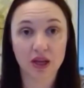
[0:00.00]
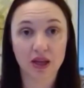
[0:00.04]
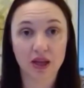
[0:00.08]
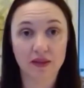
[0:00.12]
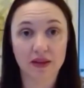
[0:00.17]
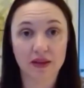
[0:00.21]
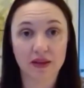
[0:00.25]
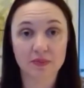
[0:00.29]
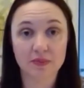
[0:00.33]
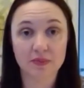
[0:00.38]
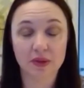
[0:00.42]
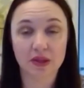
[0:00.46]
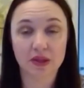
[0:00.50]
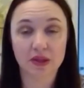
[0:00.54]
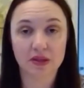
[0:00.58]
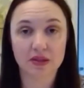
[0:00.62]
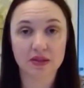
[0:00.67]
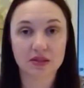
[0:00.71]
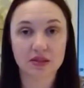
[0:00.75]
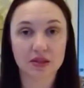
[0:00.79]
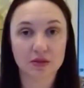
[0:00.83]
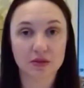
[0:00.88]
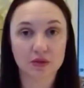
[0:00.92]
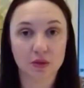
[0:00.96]
And that's
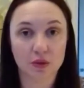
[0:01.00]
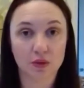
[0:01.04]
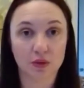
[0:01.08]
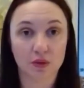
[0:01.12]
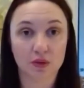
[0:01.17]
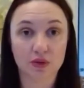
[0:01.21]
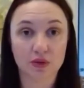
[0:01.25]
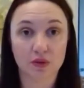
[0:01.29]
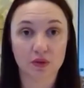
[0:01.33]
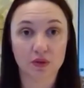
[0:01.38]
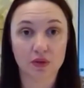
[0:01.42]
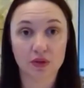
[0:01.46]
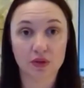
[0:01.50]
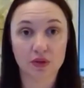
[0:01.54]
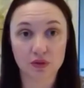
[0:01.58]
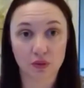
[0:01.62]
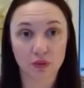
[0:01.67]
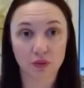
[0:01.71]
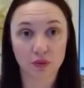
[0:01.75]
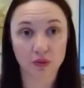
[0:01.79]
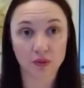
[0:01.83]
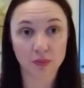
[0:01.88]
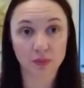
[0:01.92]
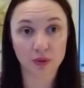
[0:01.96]
because sea turtles are
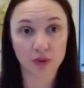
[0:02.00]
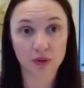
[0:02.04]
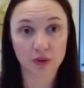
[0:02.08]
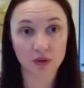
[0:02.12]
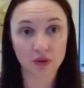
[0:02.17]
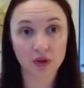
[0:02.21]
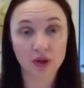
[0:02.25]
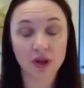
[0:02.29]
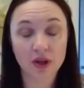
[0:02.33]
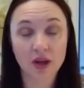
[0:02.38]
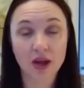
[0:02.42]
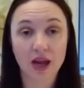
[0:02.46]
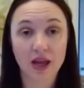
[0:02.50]
adorable